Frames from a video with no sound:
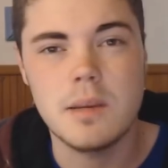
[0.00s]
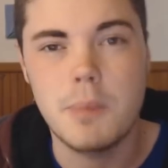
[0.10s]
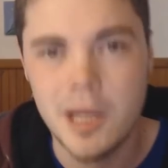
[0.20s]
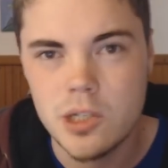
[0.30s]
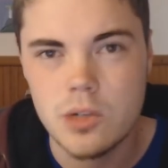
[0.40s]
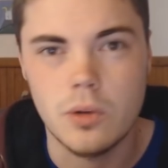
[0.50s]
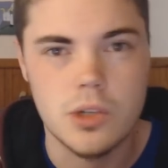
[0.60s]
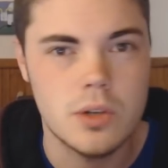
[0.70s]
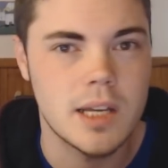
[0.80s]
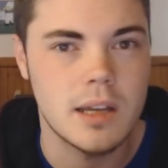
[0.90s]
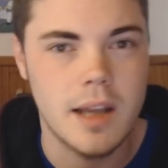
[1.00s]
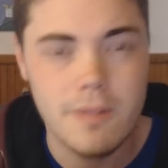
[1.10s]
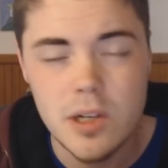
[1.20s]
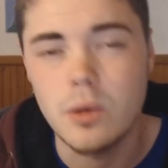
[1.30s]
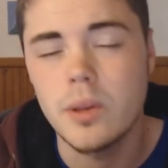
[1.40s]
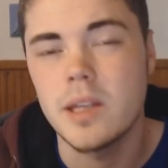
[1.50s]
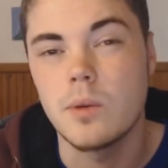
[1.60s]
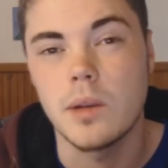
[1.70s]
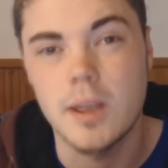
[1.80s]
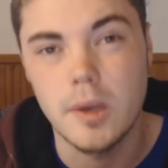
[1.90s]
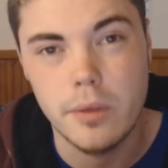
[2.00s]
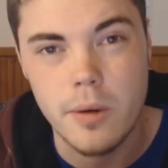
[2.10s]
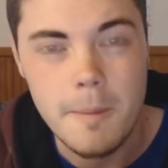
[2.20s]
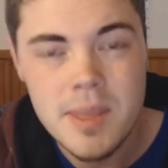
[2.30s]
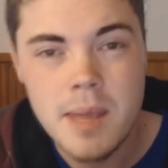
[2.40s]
punch or shoot down every door that you want to go through.